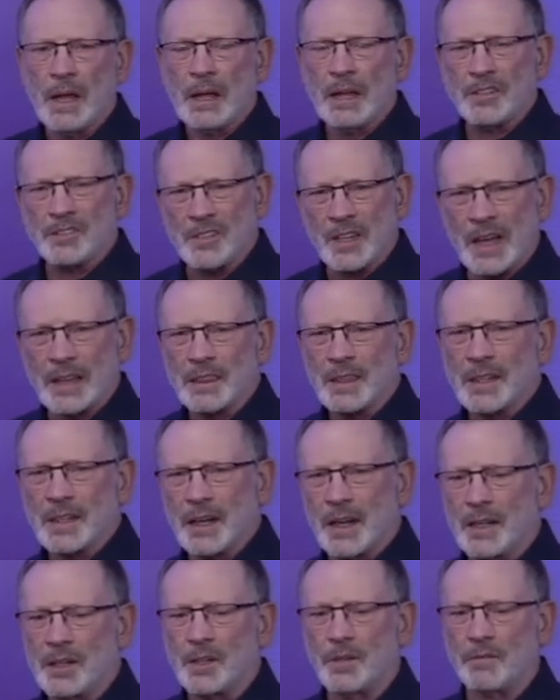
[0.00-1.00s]
Is that the
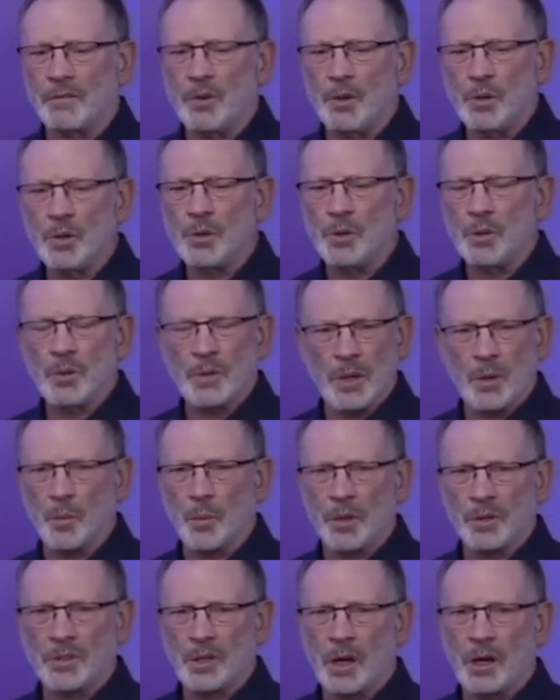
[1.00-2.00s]
kind of new that
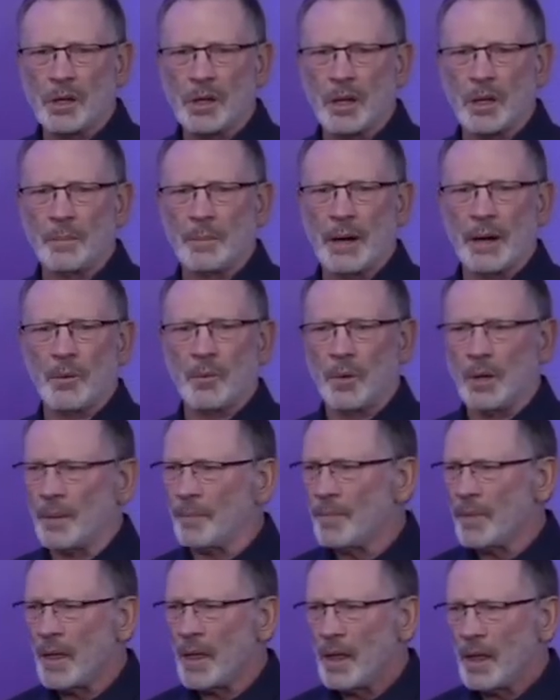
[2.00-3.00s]
we're talking about?
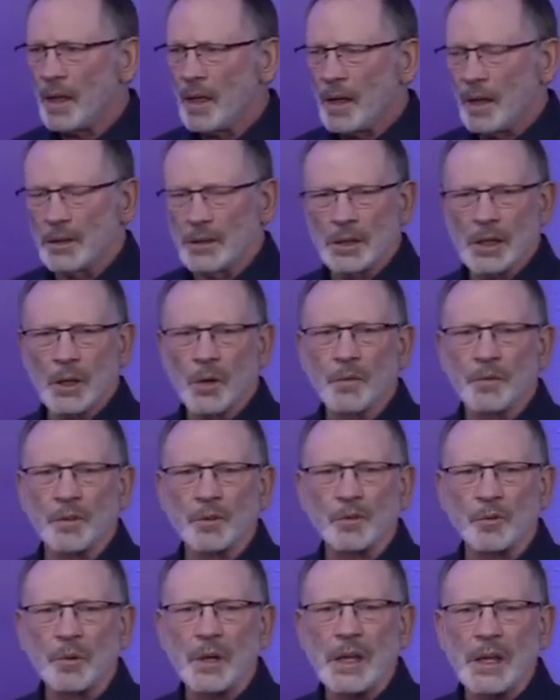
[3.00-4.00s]
Well, a little over
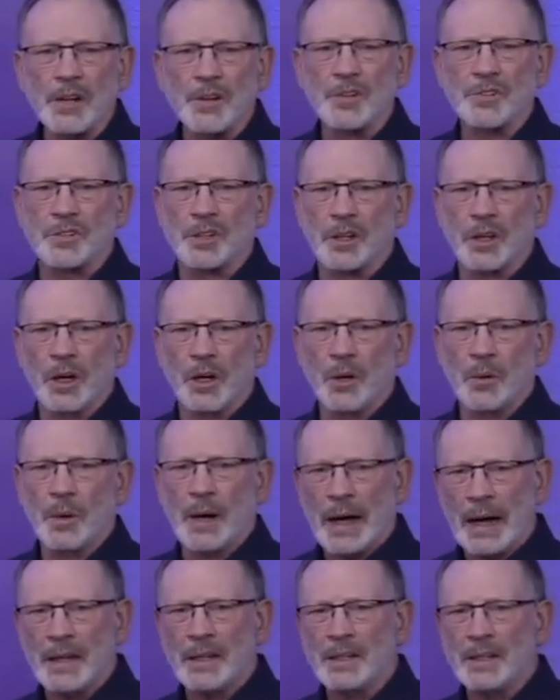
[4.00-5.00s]
three years ago,
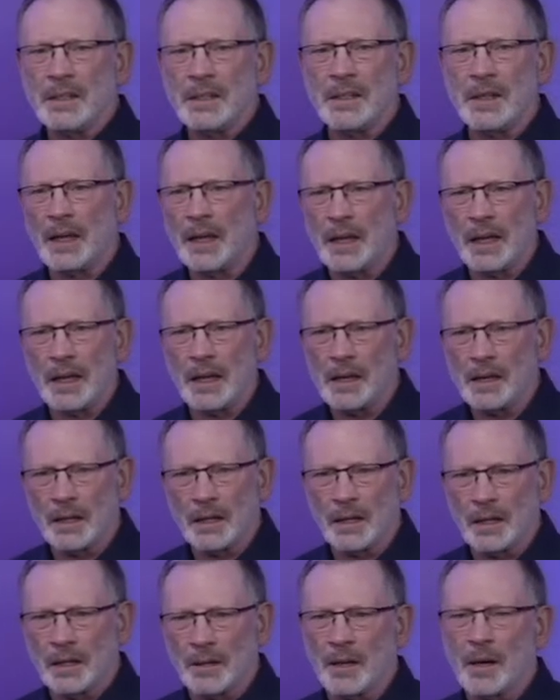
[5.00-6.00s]
I did a,
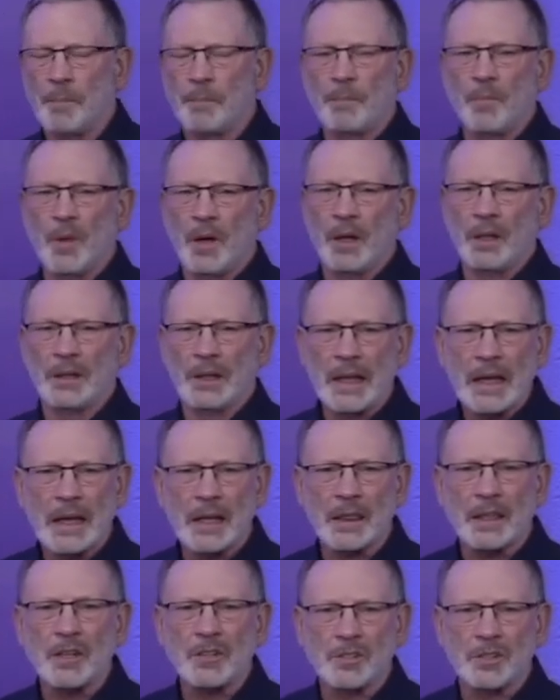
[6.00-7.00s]
uh, a, a,
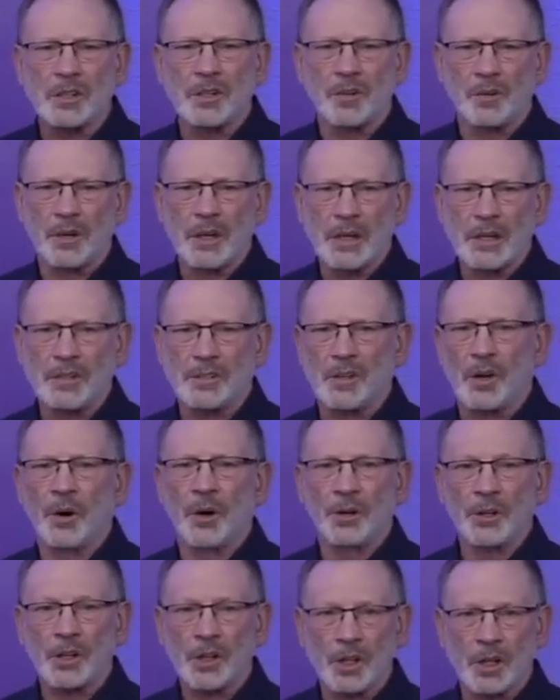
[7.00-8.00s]
lengthy series
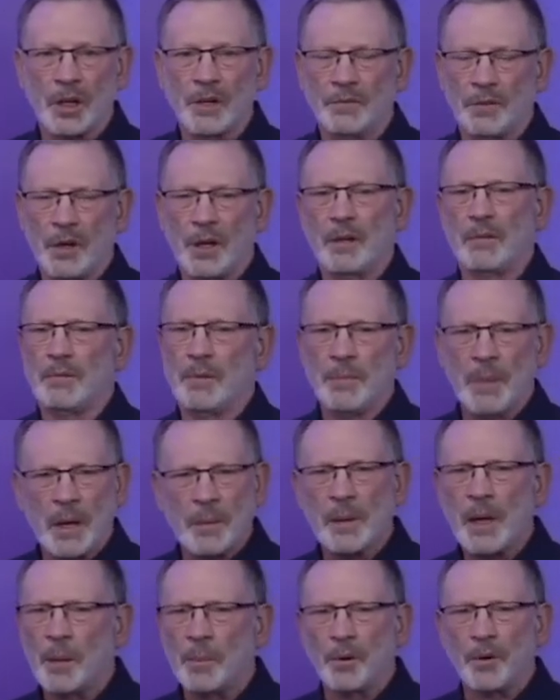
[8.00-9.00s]
on covenant. You may
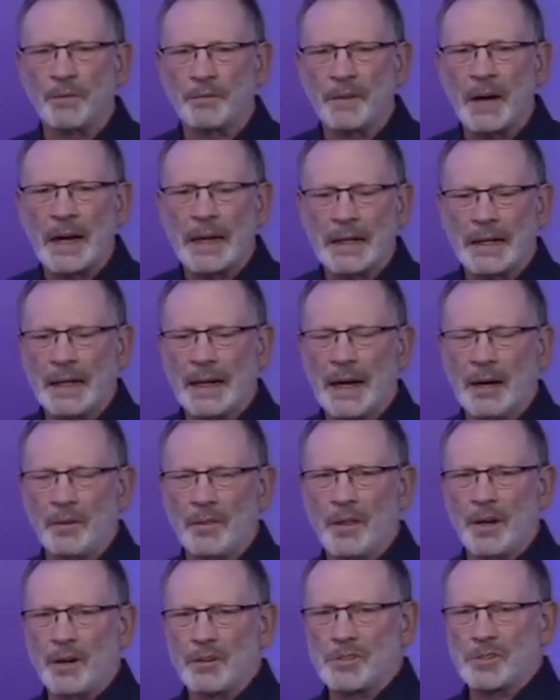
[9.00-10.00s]
be able to find it out
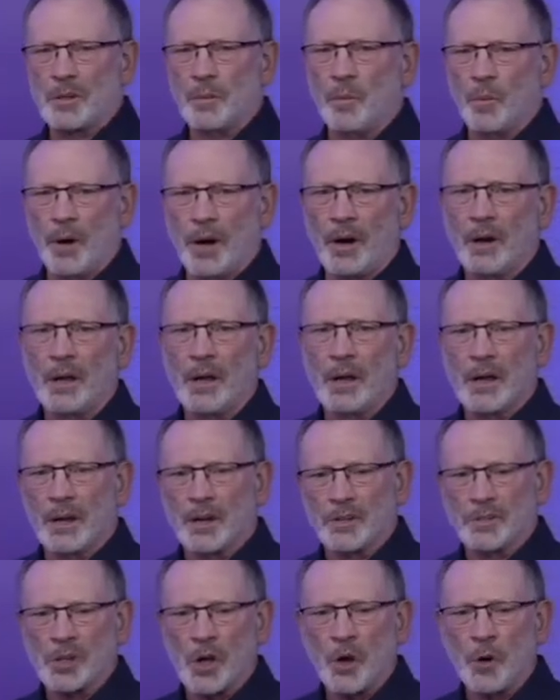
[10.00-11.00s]
there somewhere.
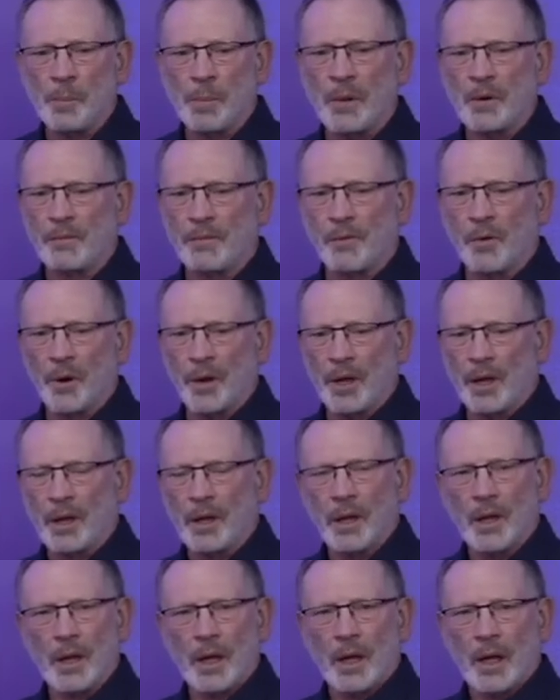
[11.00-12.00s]
Here's hoping for you
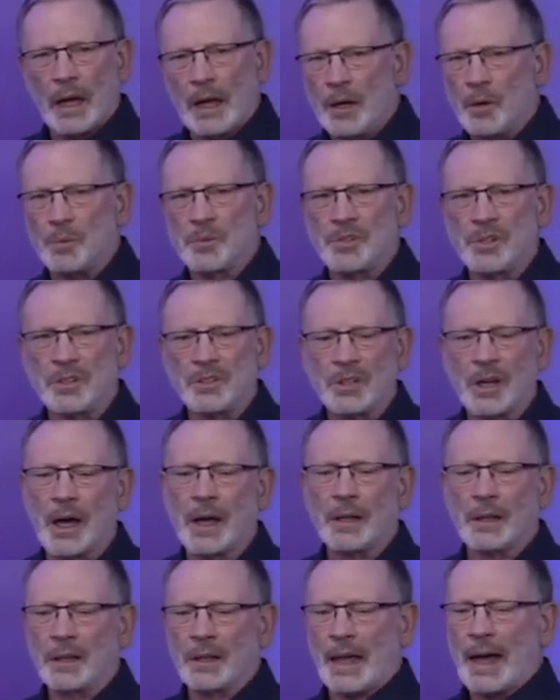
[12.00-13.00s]
and it was
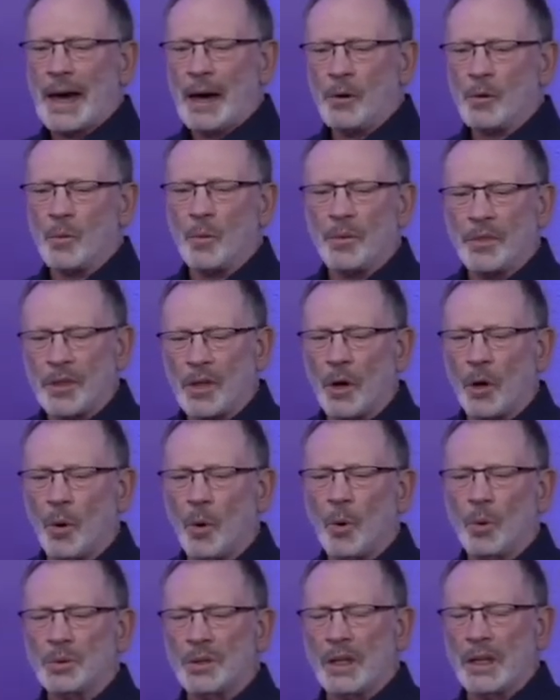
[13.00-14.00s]
entitled Out with the
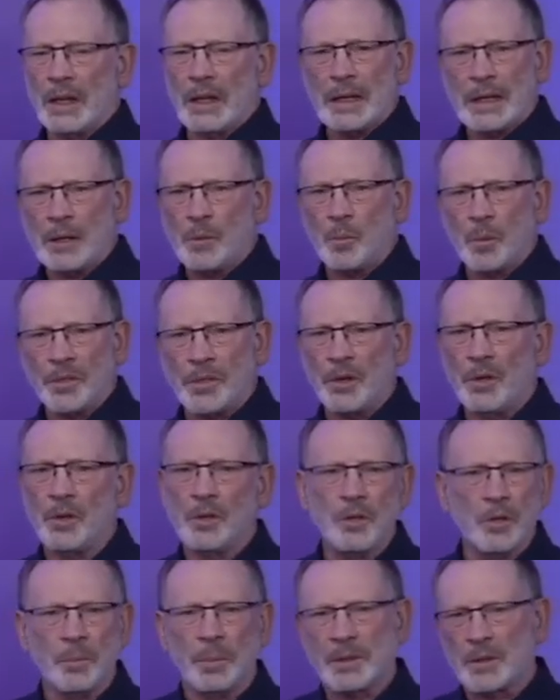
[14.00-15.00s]
Old and In with the
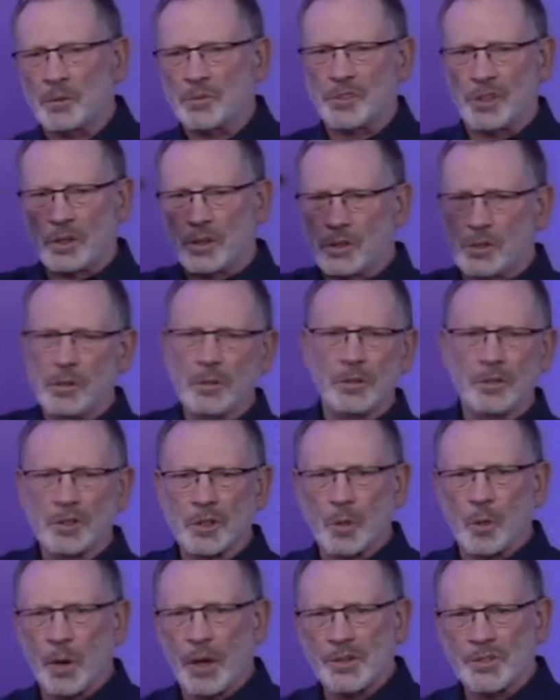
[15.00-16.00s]
New, but there was a huge
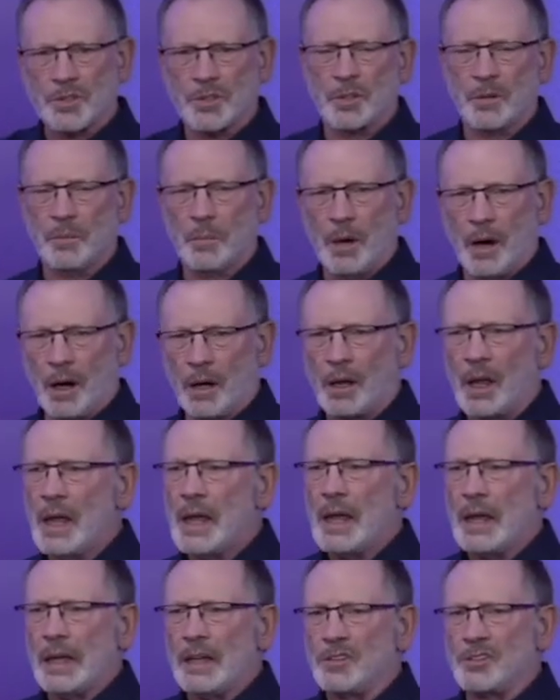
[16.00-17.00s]
question mark.
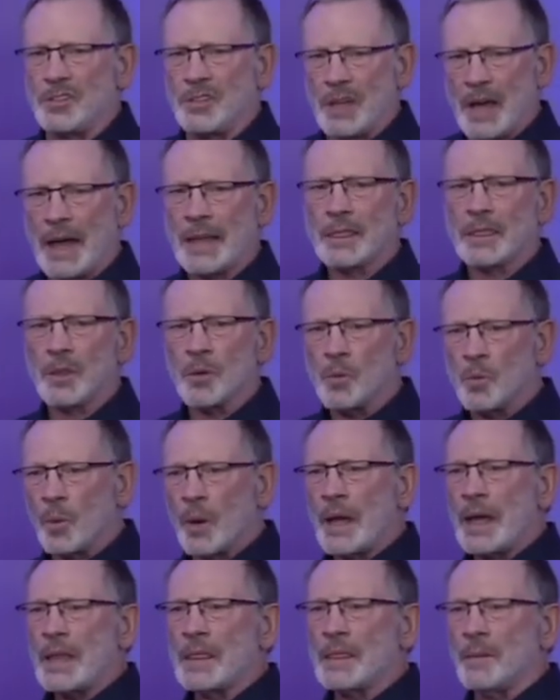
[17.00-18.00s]
Is that the
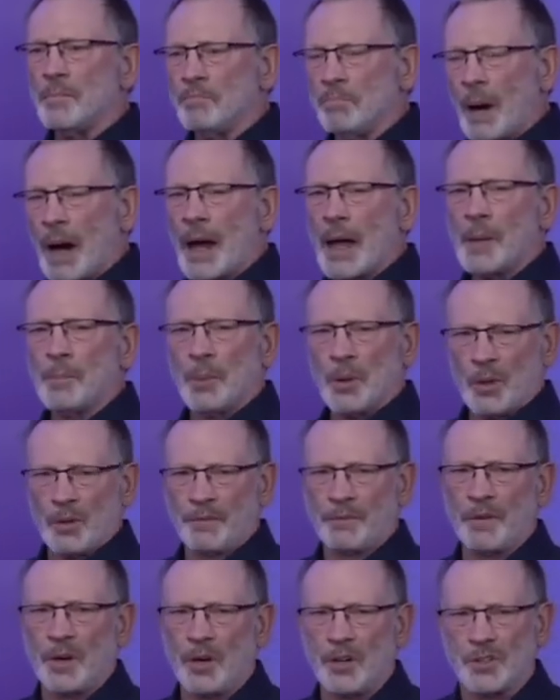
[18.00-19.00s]
way the Bible
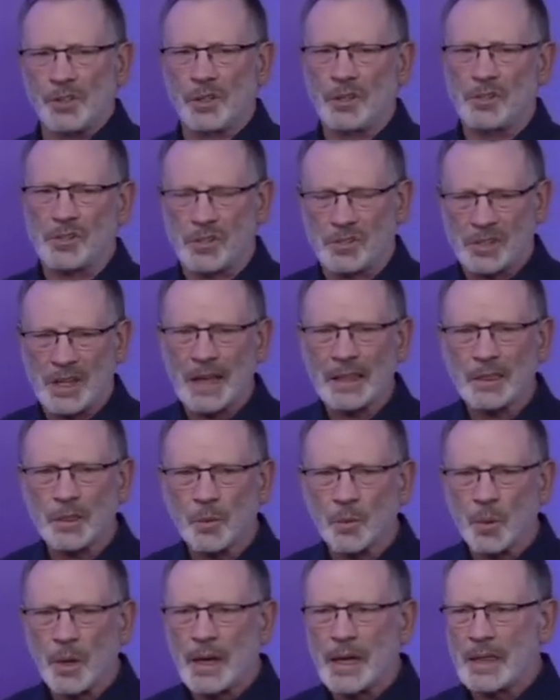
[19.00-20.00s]
functions? Is that the
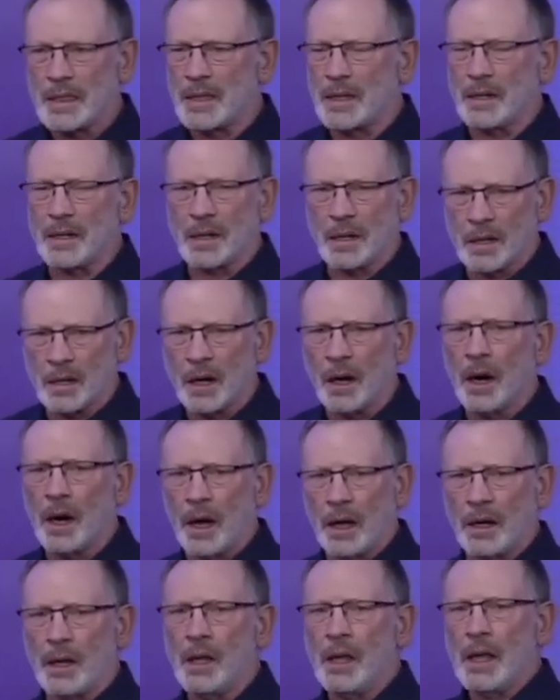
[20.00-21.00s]
way that
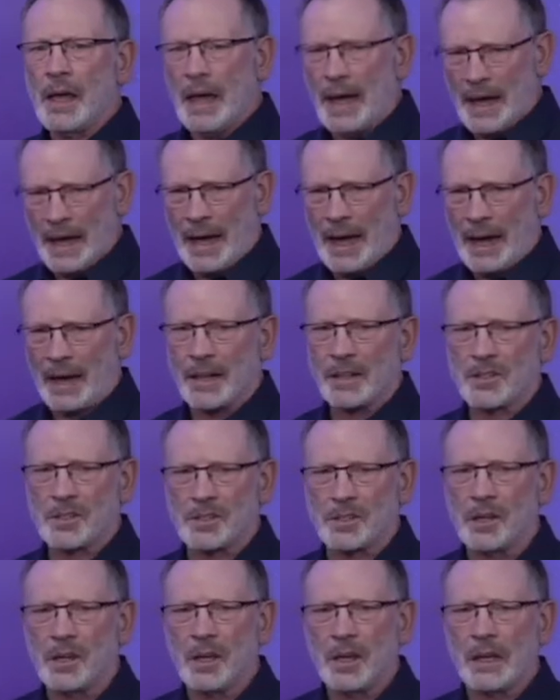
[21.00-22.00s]
God
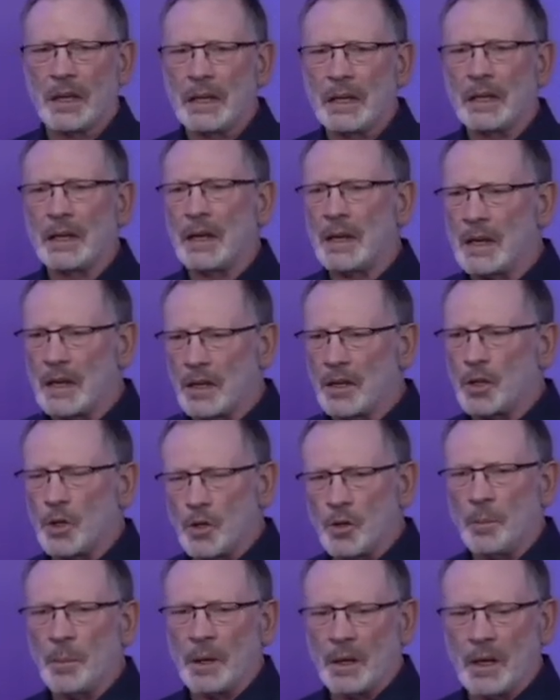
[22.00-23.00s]
acts in
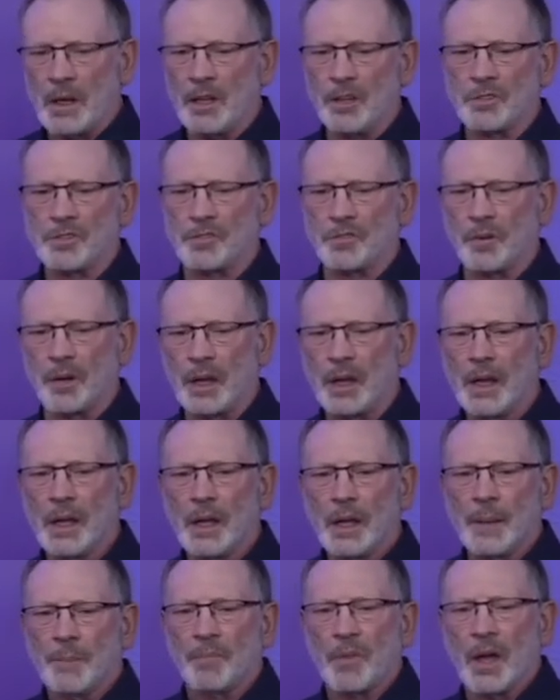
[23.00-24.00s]
human history?
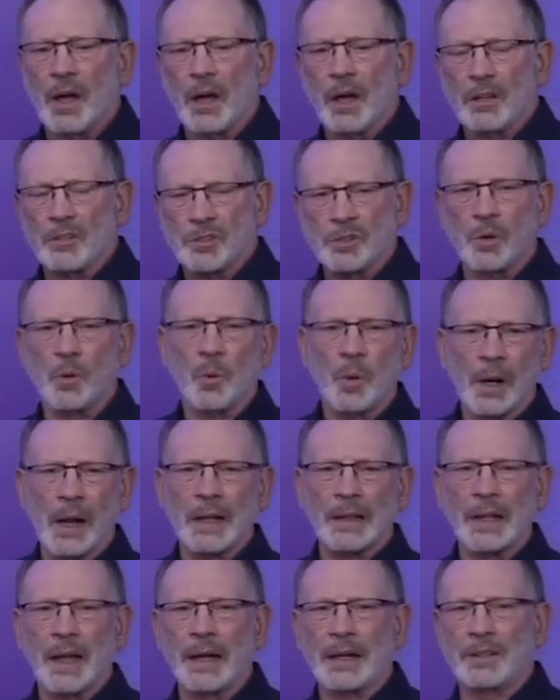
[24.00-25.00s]
Uh, so, what
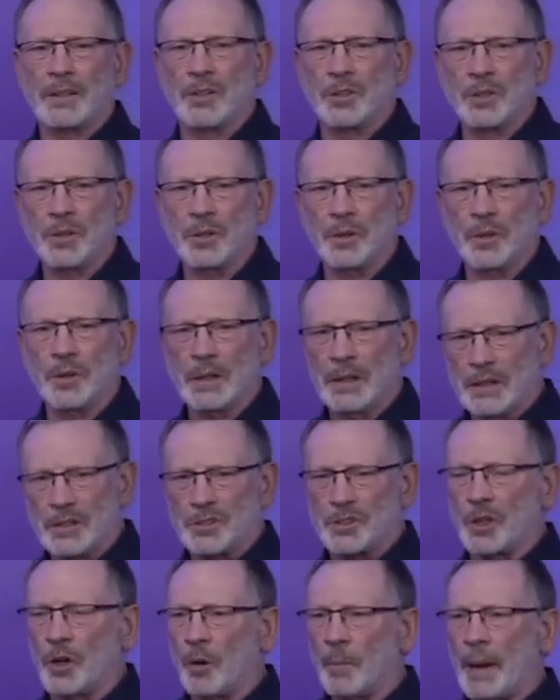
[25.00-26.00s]
I'd like to do is
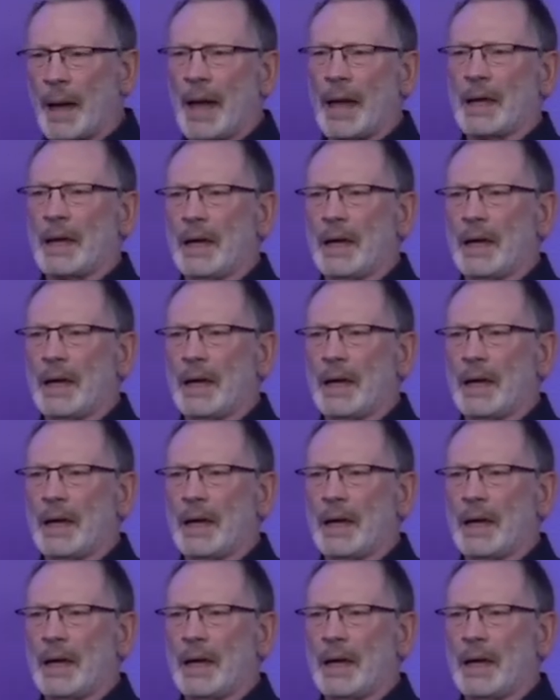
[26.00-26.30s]
go back